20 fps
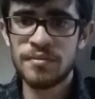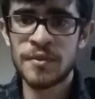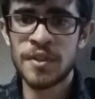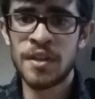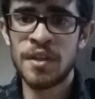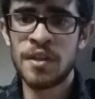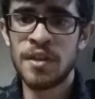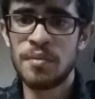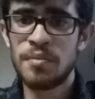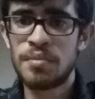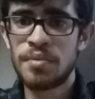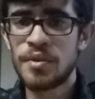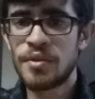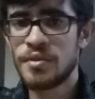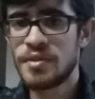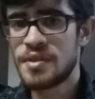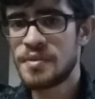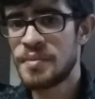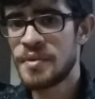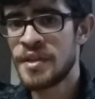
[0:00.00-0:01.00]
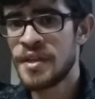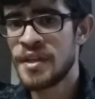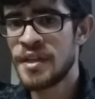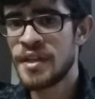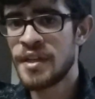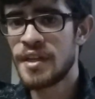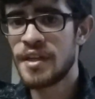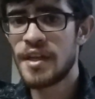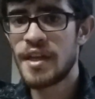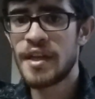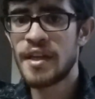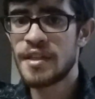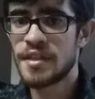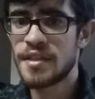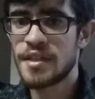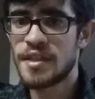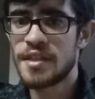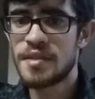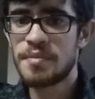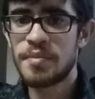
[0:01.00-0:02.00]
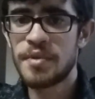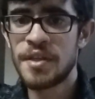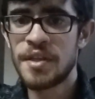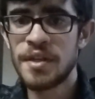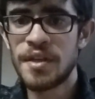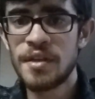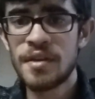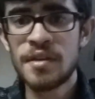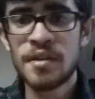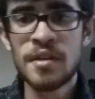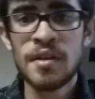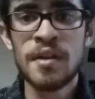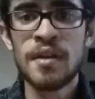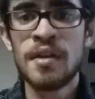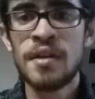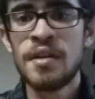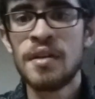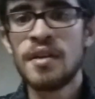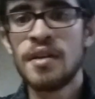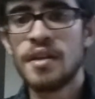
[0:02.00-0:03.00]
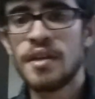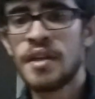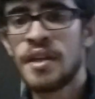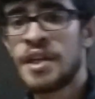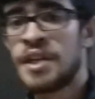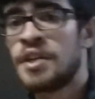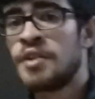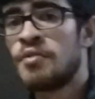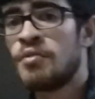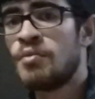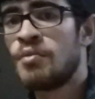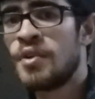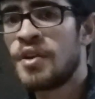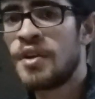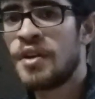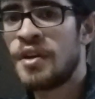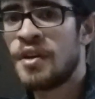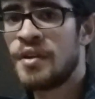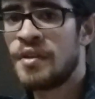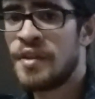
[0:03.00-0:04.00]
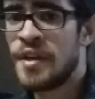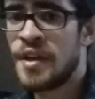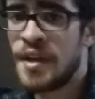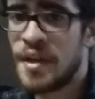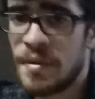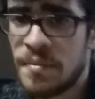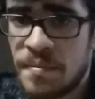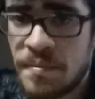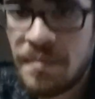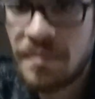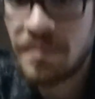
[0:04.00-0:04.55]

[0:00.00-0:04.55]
Prospin and Antispin, and what are they.